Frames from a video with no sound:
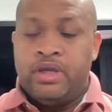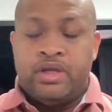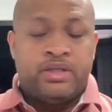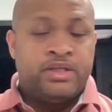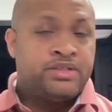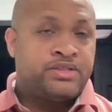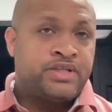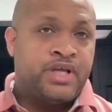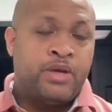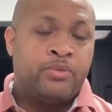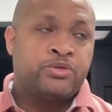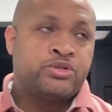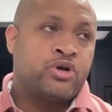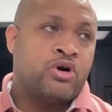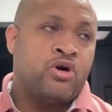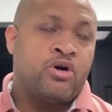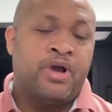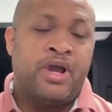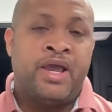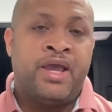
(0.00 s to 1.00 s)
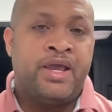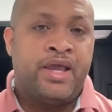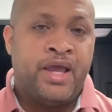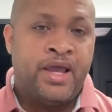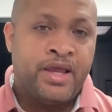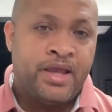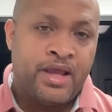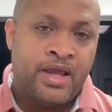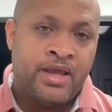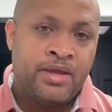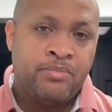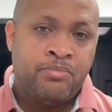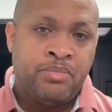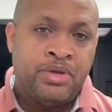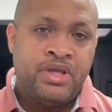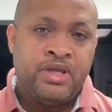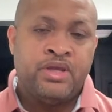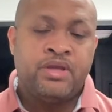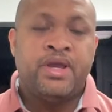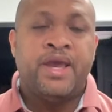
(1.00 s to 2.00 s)
Let's say it was called
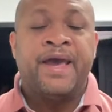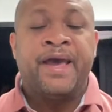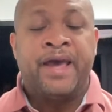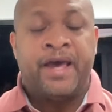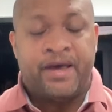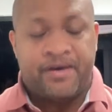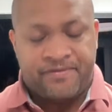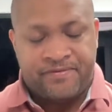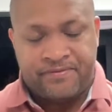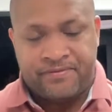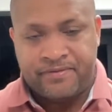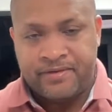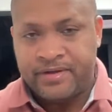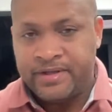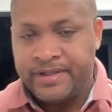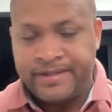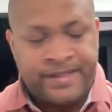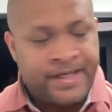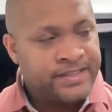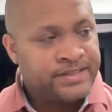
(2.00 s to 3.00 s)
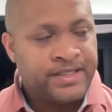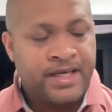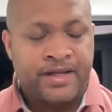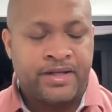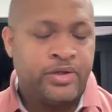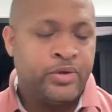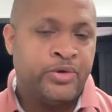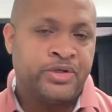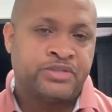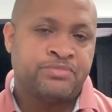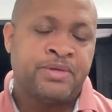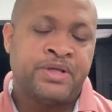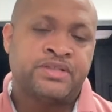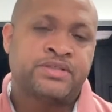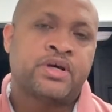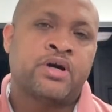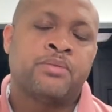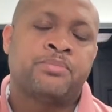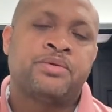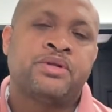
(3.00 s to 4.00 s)
AAABF. That's not a
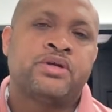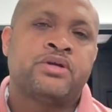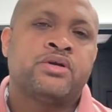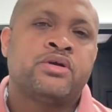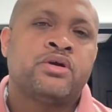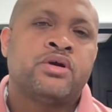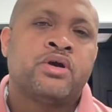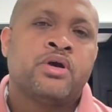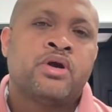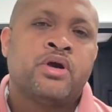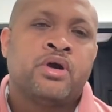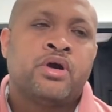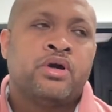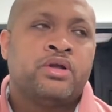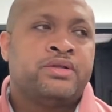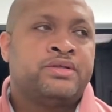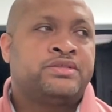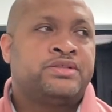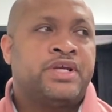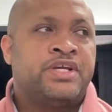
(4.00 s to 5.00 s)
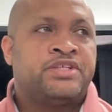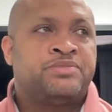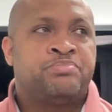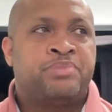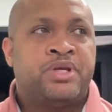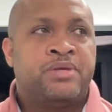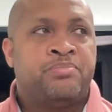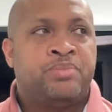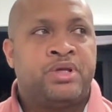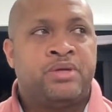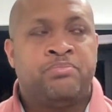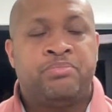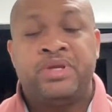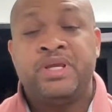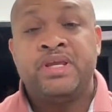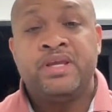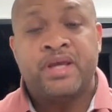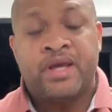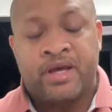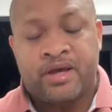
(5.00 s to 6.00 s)
US-based company. Let's say it's
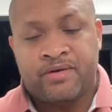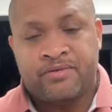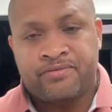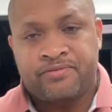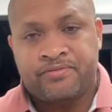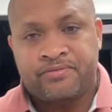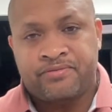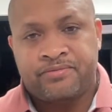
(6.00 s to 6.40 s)
PPPF.